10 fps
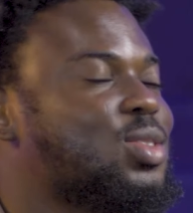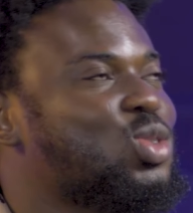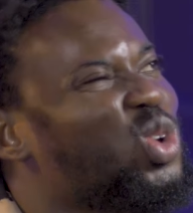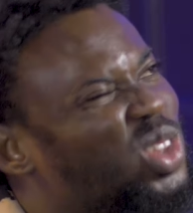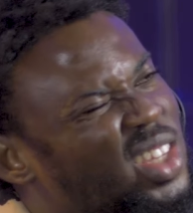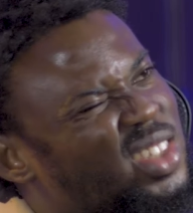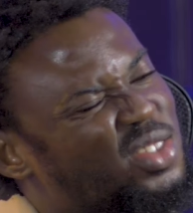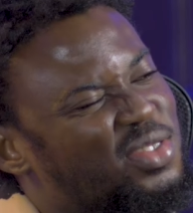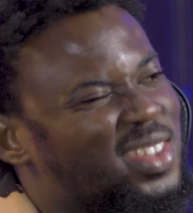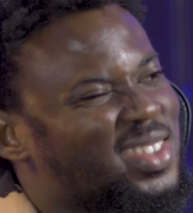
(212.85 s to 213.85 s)
not
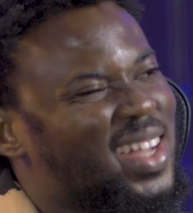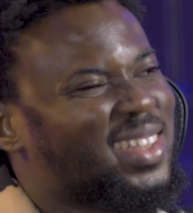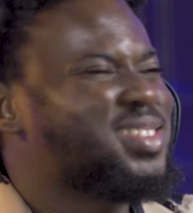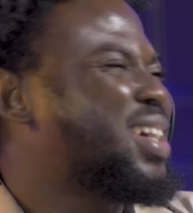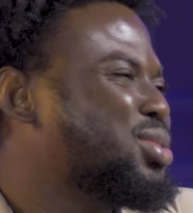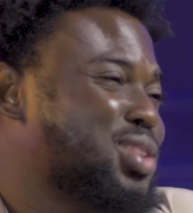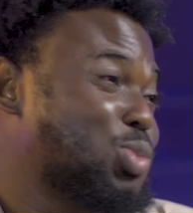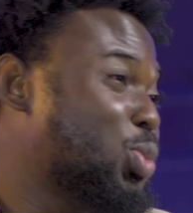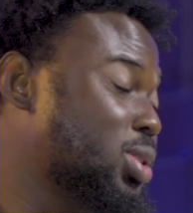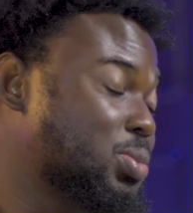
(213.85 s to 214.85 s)
necessary. I, think, I don't think it's
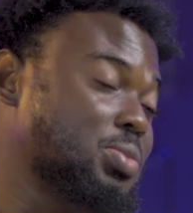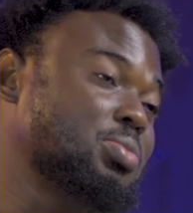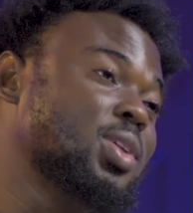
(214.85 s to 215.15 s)
possible.